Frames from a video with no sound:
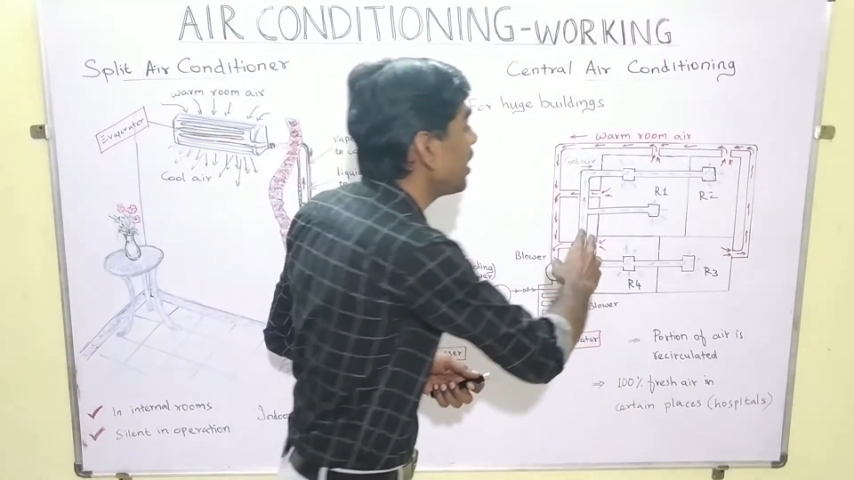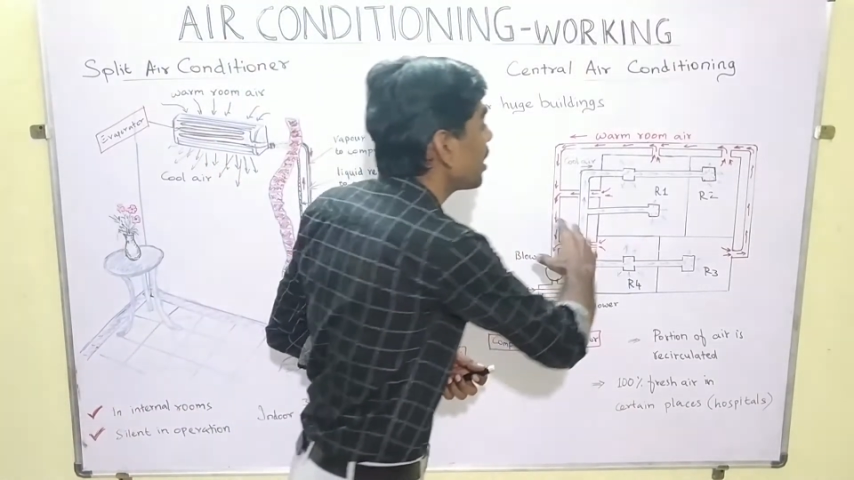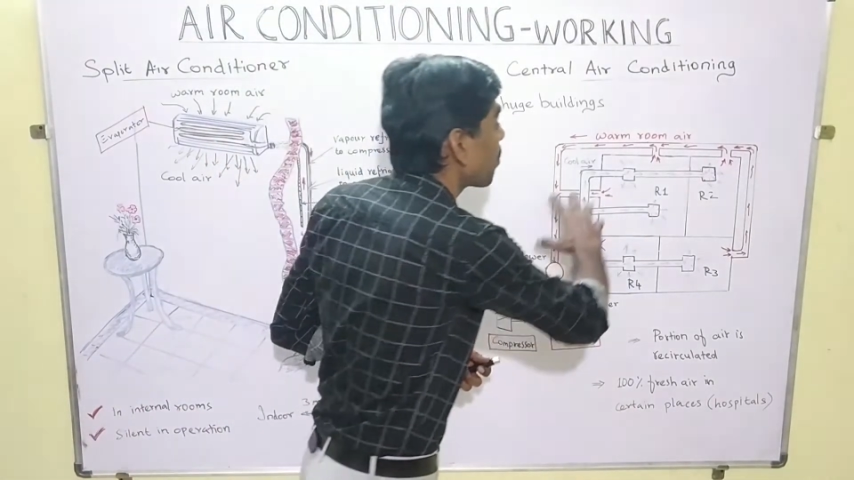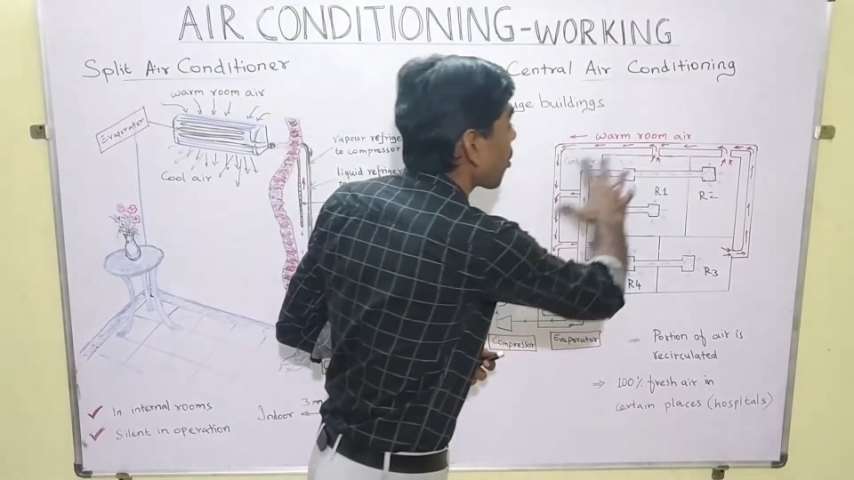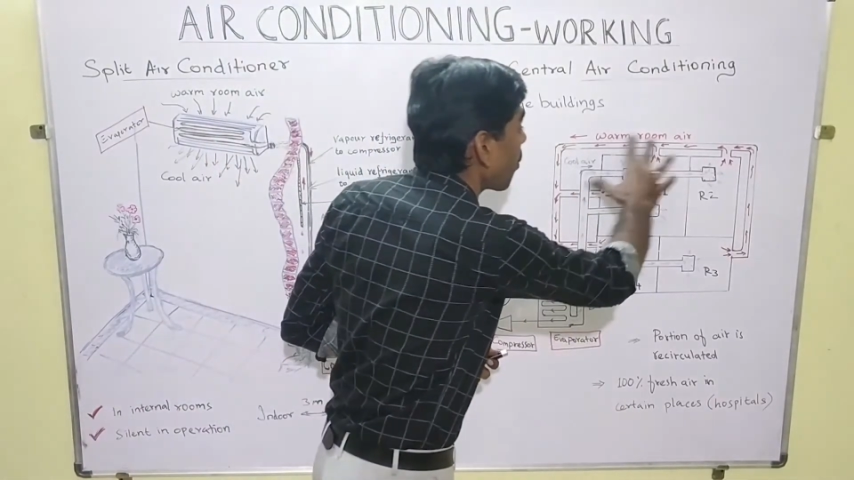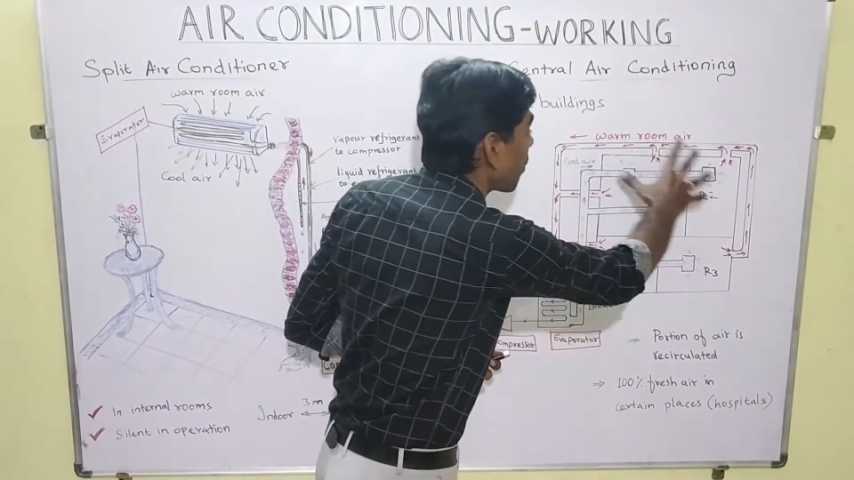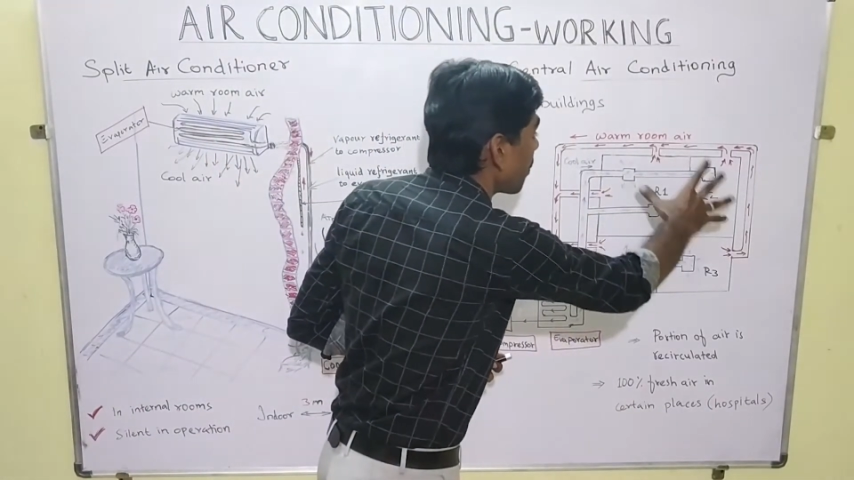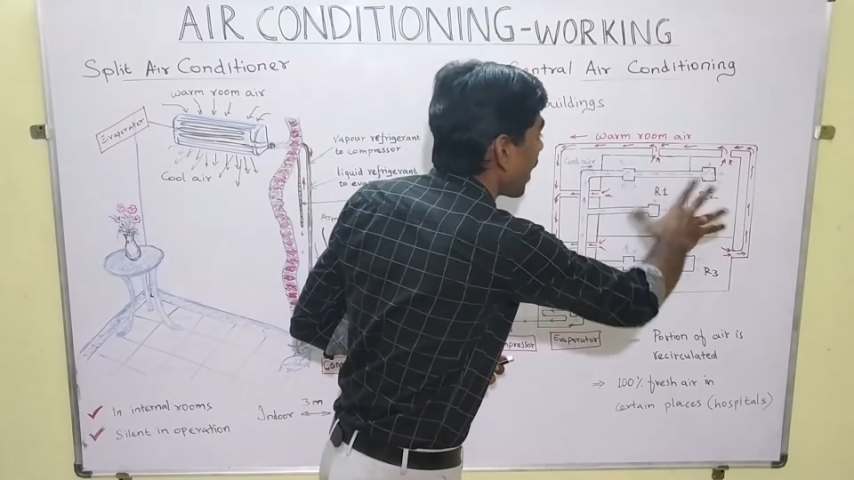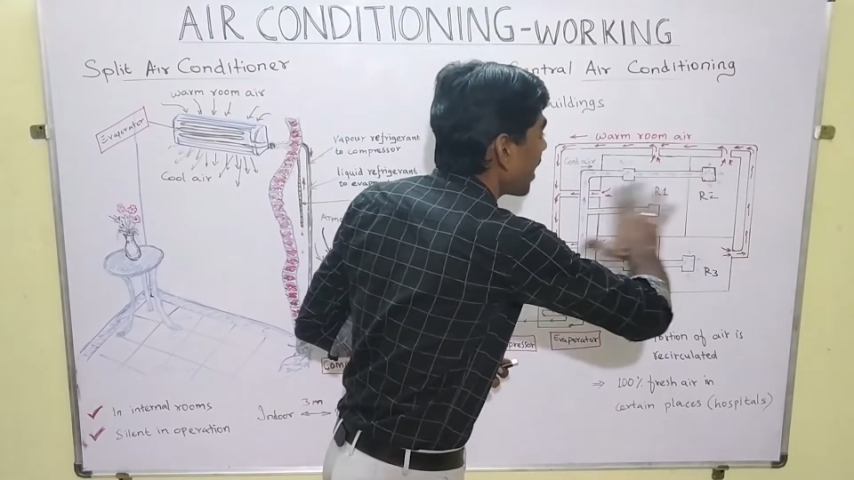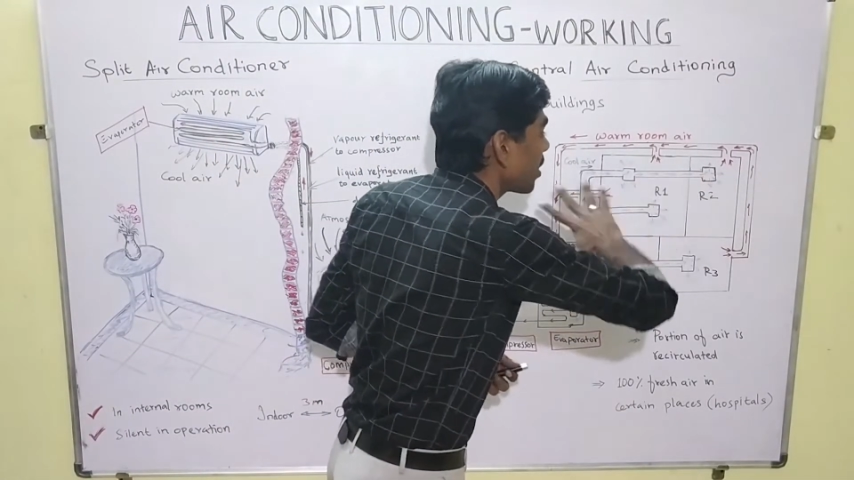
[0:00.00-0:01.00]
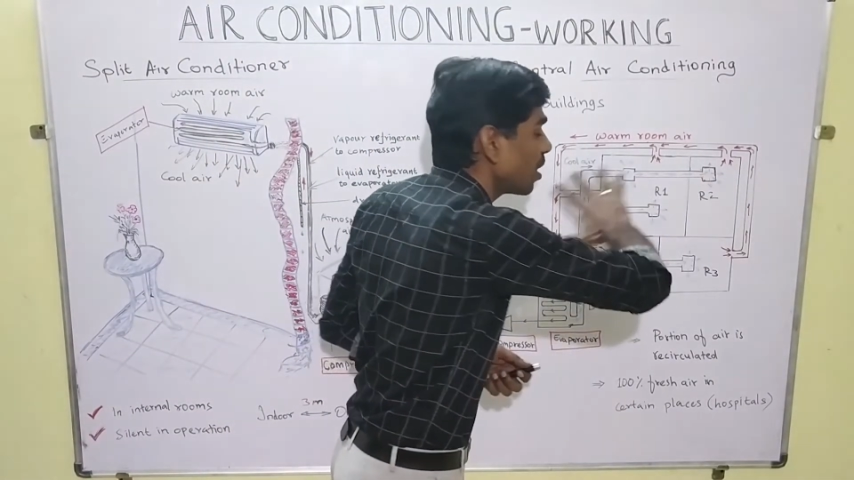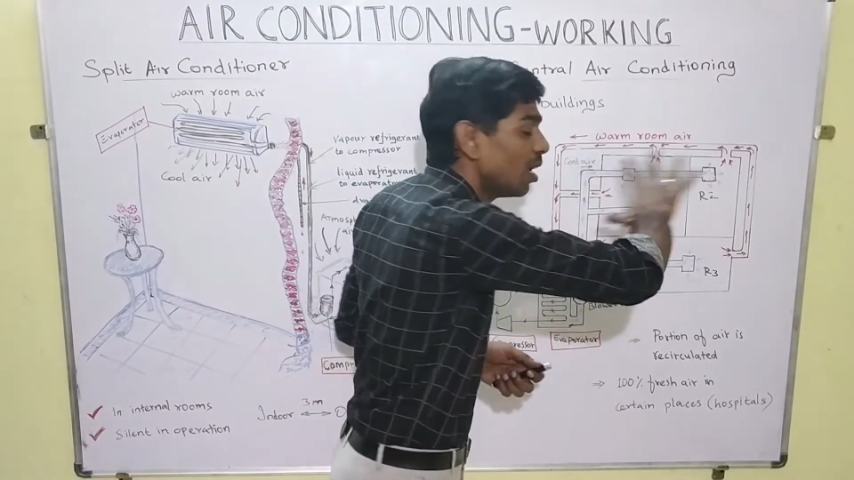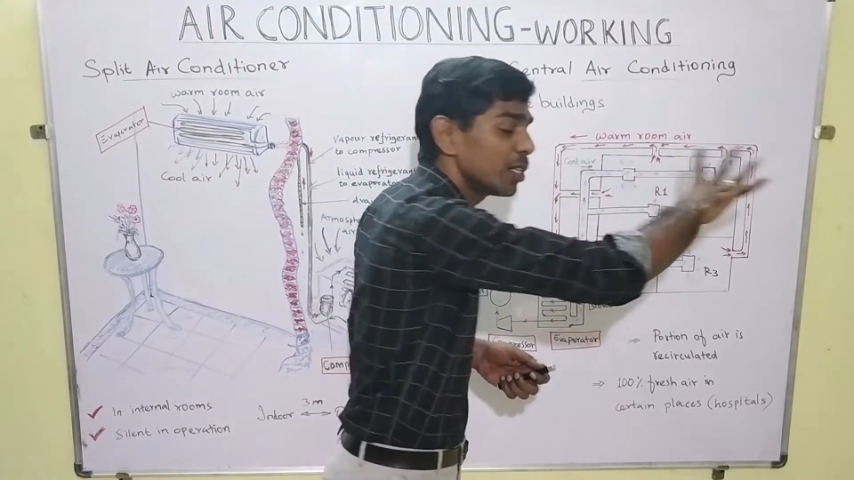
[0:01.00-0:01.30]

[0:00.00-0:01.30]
in the proper manner